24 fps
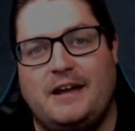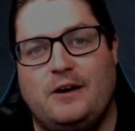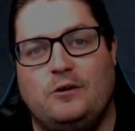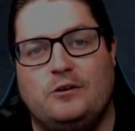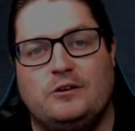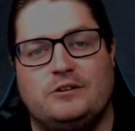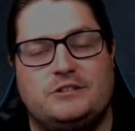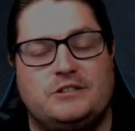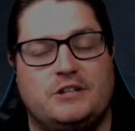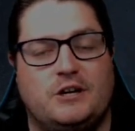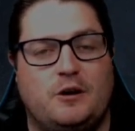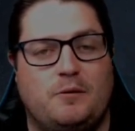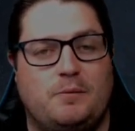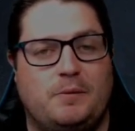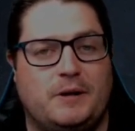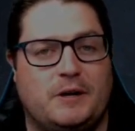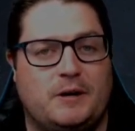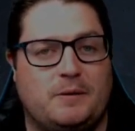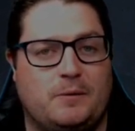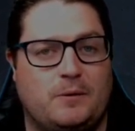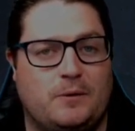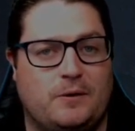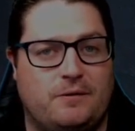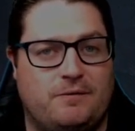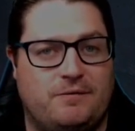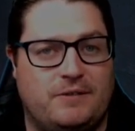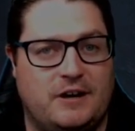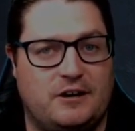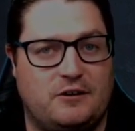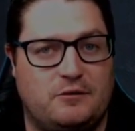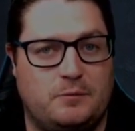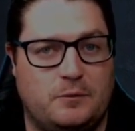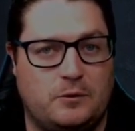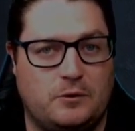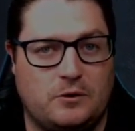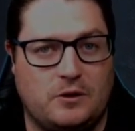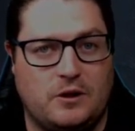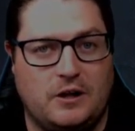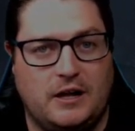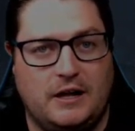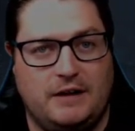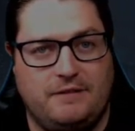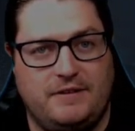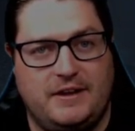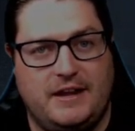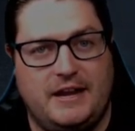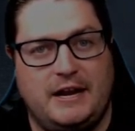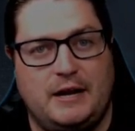Also applicable to Facebook
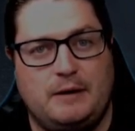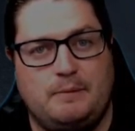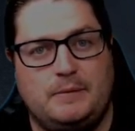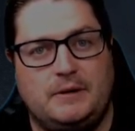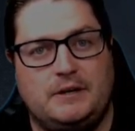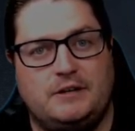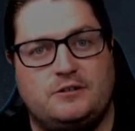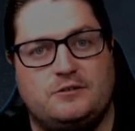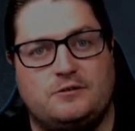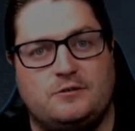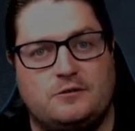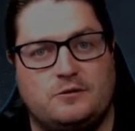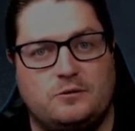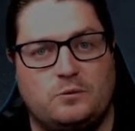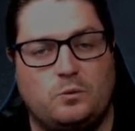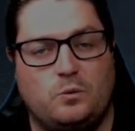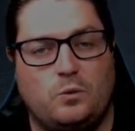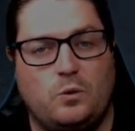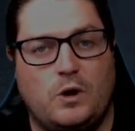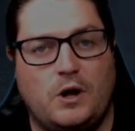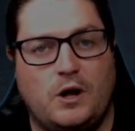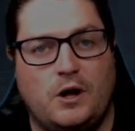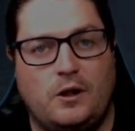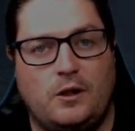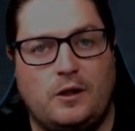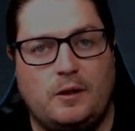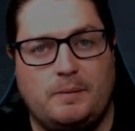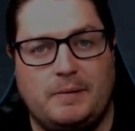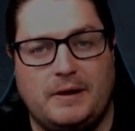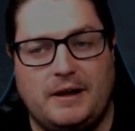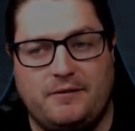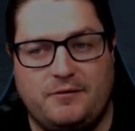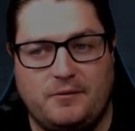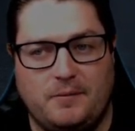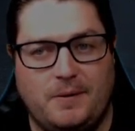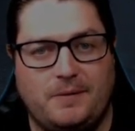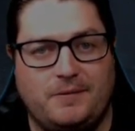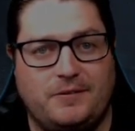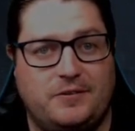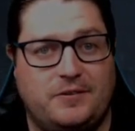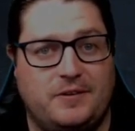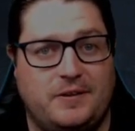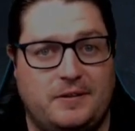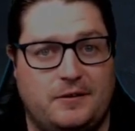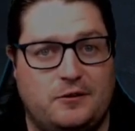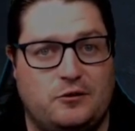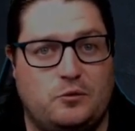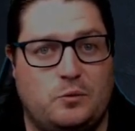Live and Mixer as well, apart from
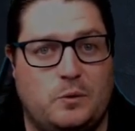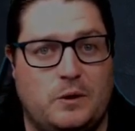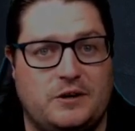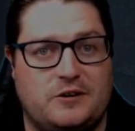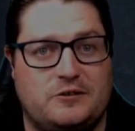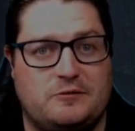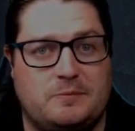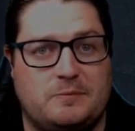obviously the Twitch